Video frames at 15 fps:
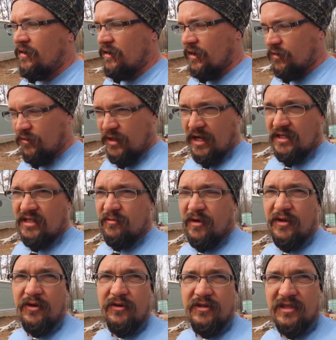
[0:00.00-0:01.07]
I do got some
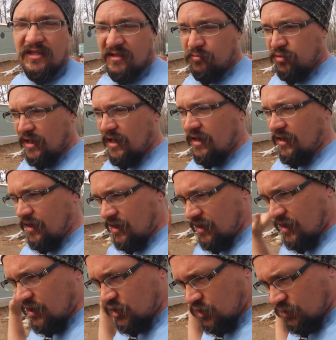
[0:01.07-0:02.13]
other display
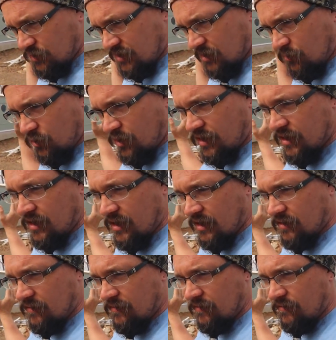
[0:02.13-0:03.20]
issues I'm working
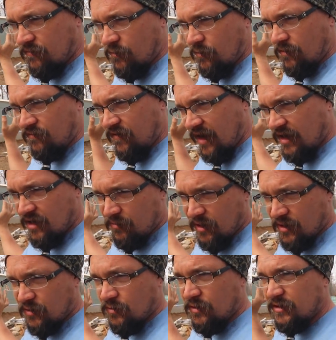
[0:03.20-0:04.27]
on for finding
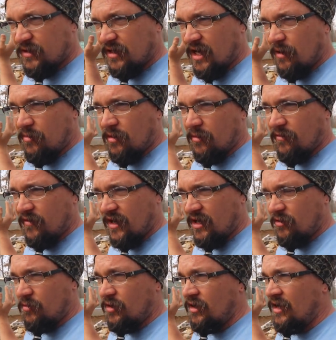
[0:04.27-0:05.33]
my tools and keeping them
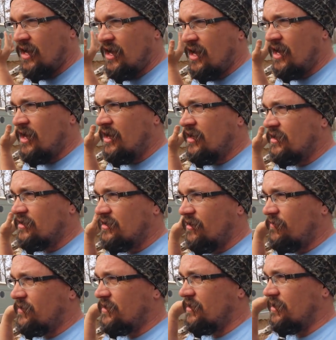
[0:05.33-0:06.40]
available.
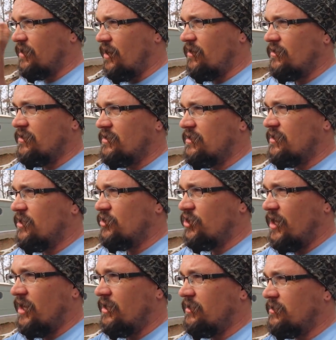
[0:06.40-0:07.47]
Stuff is in the garden
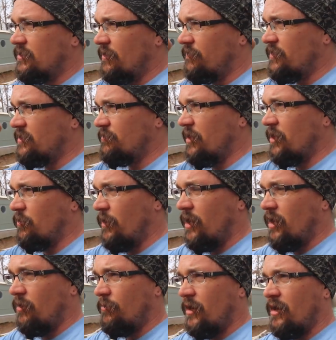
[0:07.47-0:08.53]
shed, stuff is in my
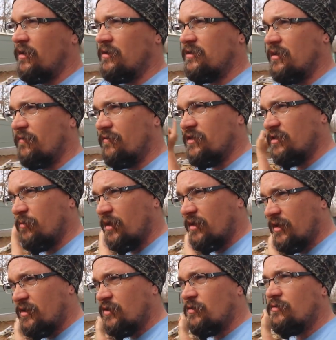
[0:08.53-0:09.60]
quail barn, stuff is in my
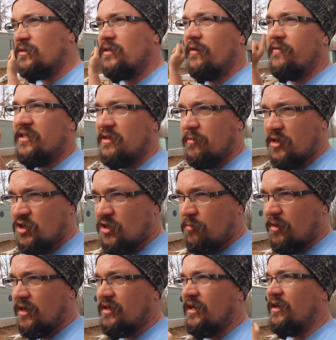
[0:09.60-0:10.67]
lean-to, stuff is in my
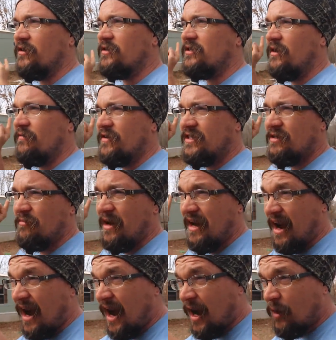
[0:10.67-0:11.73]
shipping container, stuff is in my
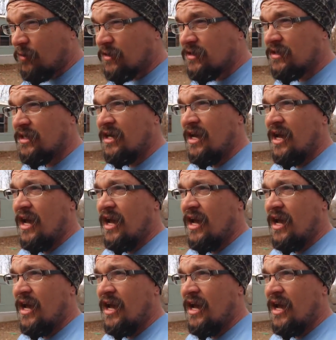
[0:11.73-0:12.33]
house